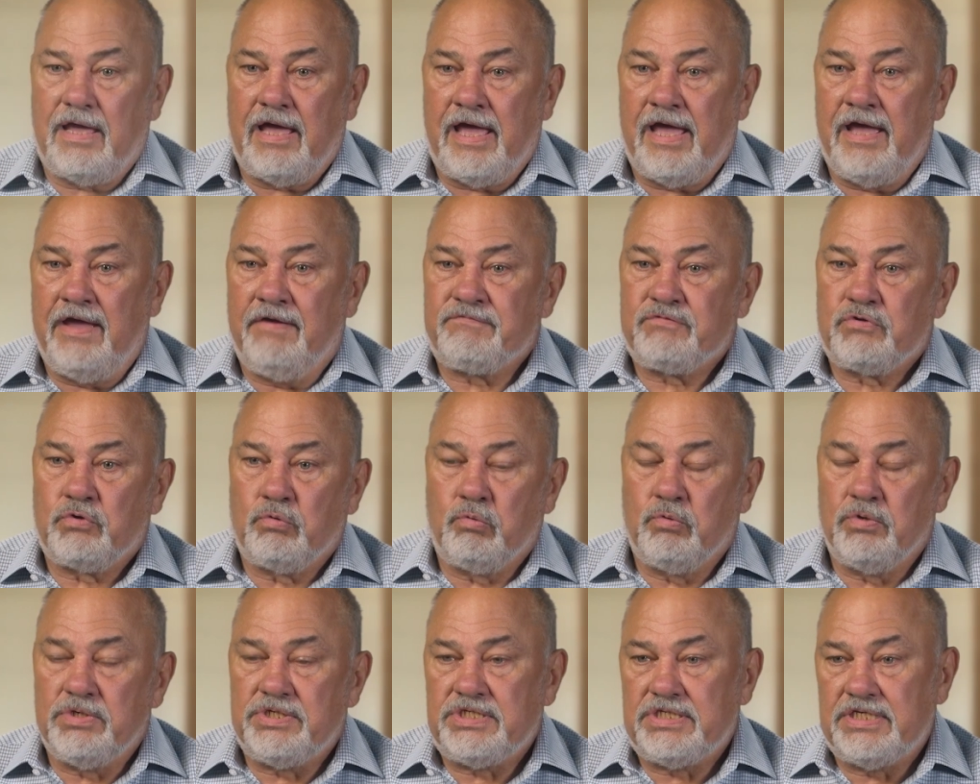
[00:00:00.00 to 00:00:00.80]
After
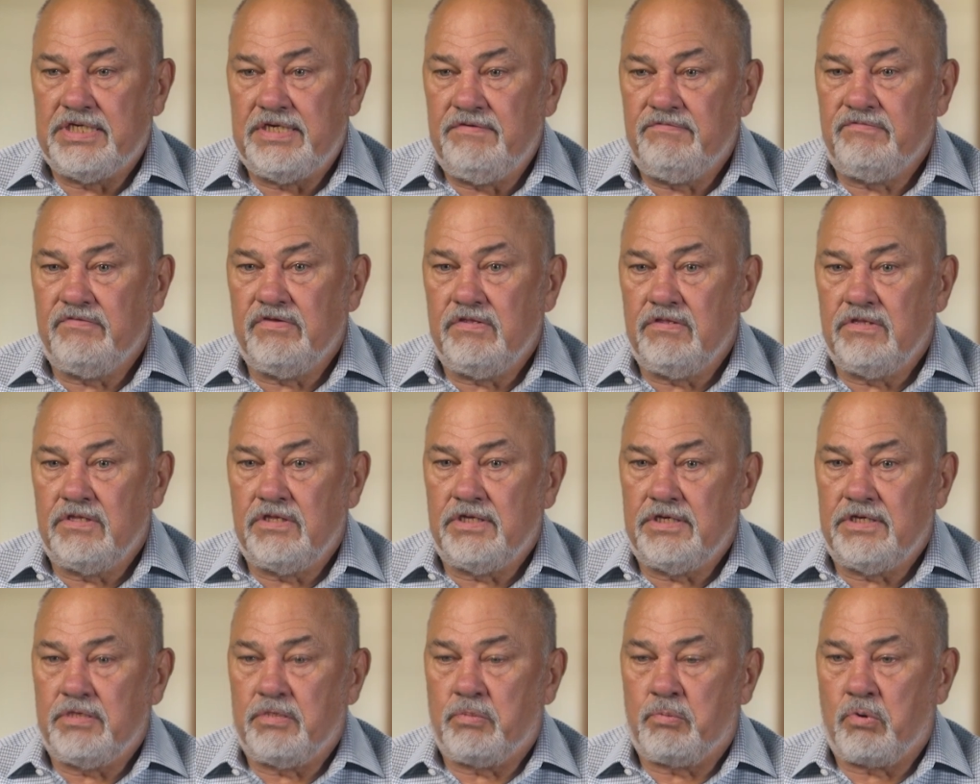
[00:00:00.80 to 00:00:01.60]
receiving
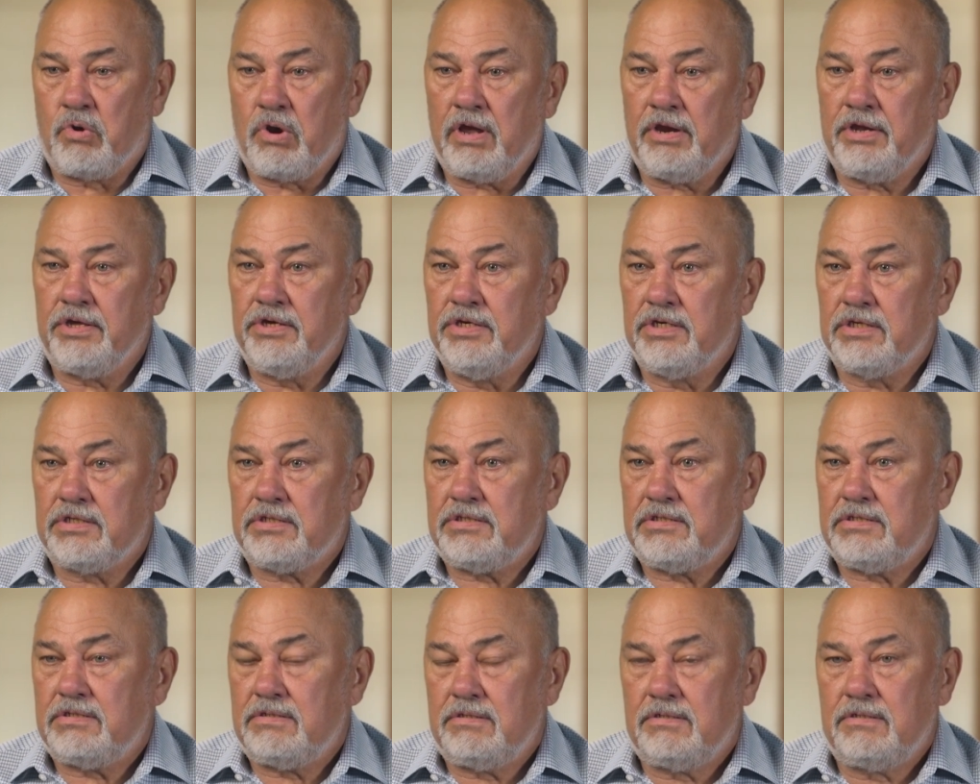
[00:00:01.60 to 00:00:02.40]
the
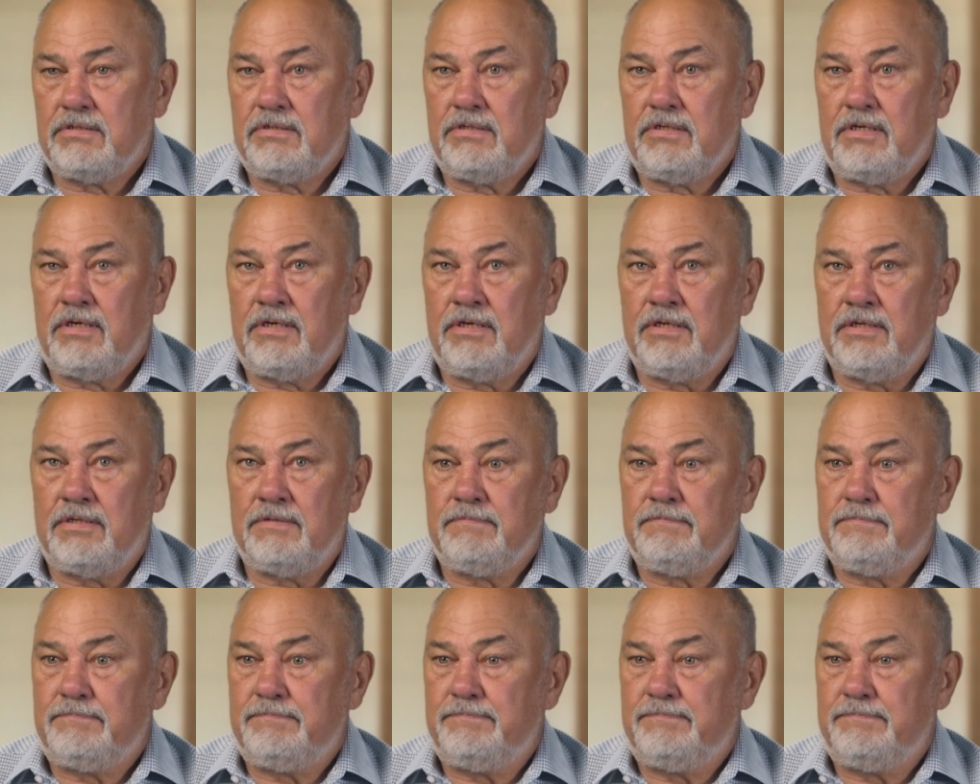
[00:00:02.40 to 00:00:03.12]
product, uh,